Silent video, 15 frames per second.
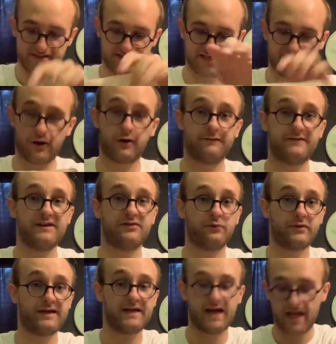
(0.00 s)
700
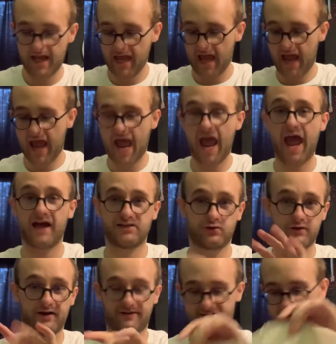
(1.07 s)
V3
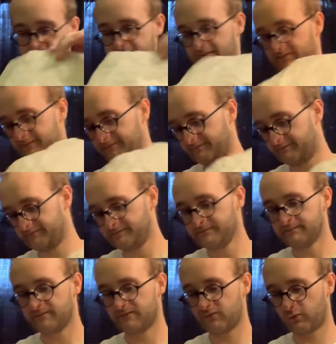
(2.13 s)
Arzareth.
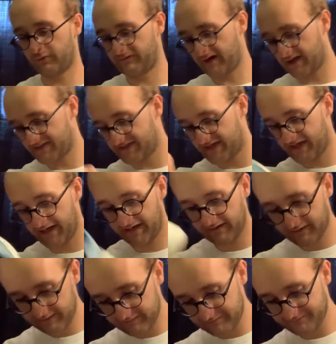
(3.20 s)
That's what we've got today.
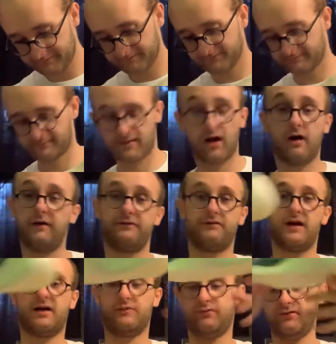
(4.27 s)
Oh, I
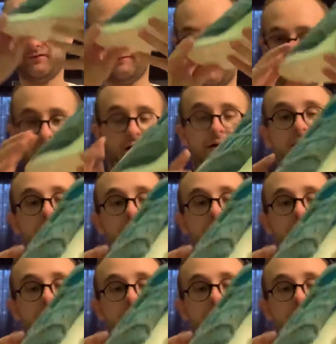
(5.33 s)
completely forgot.